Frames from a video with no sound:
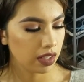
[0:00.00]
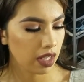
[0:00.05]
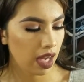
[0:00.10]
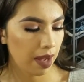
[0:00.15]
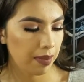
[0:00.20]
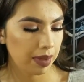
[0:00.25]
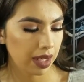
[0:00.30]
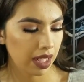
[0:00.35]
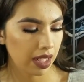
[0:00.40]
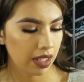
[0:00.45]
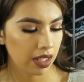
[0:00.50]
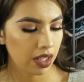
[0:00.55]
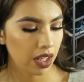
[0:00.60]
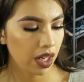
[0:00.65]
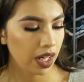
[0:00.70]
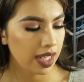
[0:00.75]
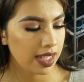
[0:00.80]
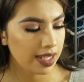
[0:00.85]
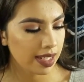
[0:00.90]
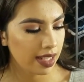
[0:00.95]
I mean,
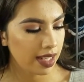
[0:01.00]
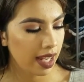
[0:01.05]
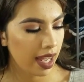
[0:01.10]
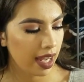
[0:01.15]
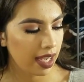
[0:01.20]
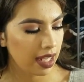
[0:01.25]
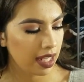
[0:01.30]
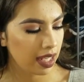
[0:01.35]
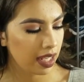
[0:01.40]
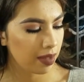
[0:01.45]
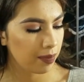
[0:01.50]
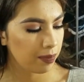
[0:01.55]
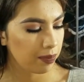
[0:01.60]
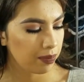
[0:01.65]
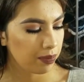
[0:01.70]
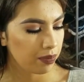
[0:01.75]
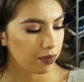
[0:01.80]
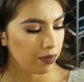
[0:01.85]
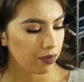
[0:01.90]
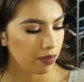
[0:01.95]

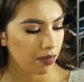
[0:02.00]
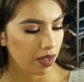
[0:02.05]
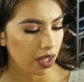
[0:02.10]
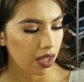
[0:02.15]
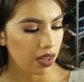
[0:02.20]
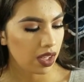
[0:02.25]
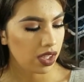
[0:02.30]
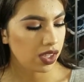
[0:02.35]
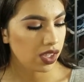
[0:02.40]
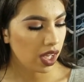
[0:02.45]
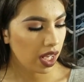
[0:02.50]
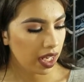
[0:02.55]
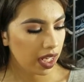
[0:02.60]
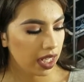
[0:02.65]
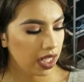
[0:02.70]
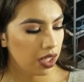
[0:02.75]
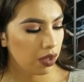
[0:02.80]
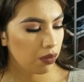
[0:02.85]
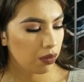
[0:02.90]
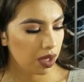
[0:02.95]
there's
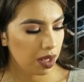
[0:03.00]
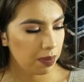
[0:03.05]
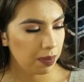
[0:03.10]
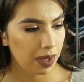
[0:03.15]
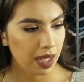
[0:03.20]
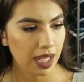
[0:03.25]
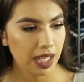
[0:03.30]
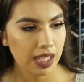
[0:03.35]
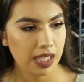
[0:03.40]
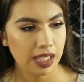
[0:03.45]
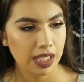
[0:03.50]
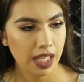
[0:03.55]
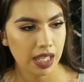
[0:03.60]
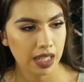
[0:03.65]
not any repeats